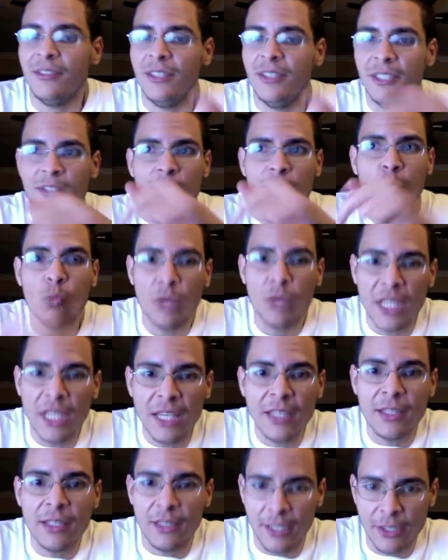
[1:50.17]
This
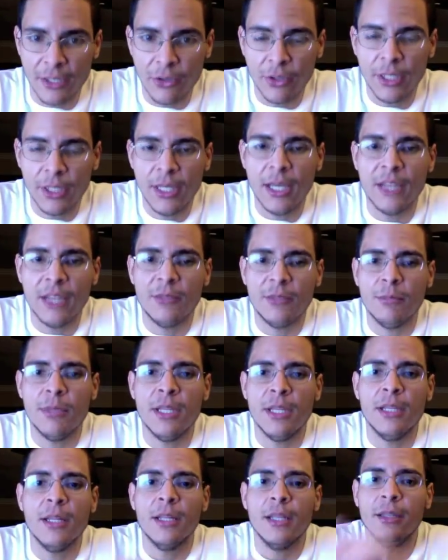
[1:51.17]
week, literally, has
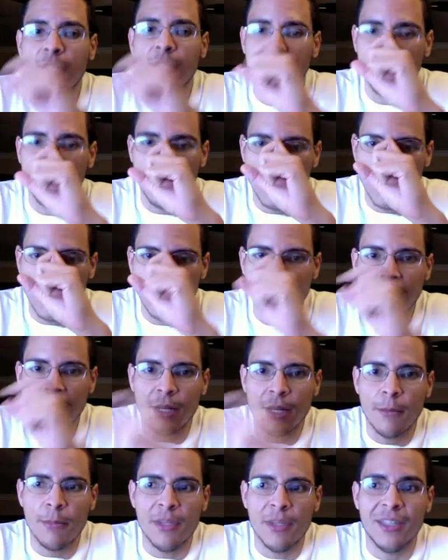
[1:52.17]
been the week that
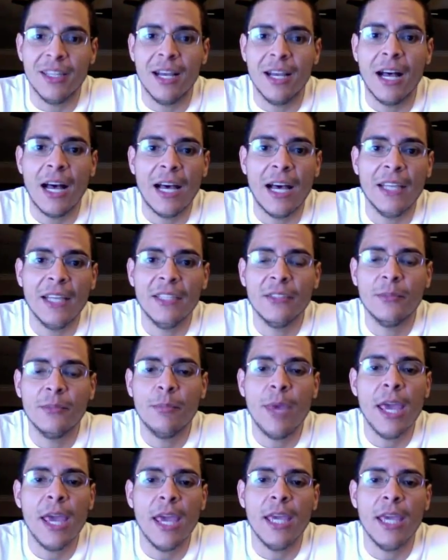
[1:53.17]
I've been the highest
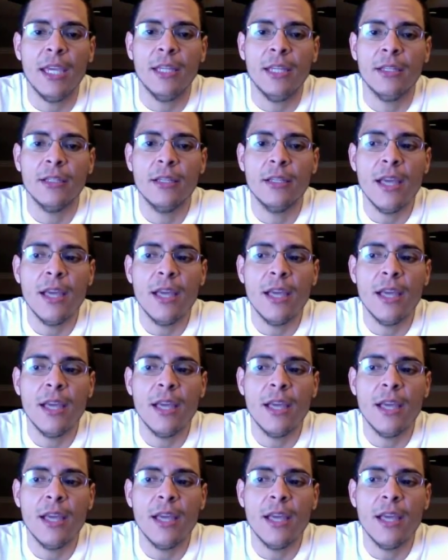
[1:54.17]
paid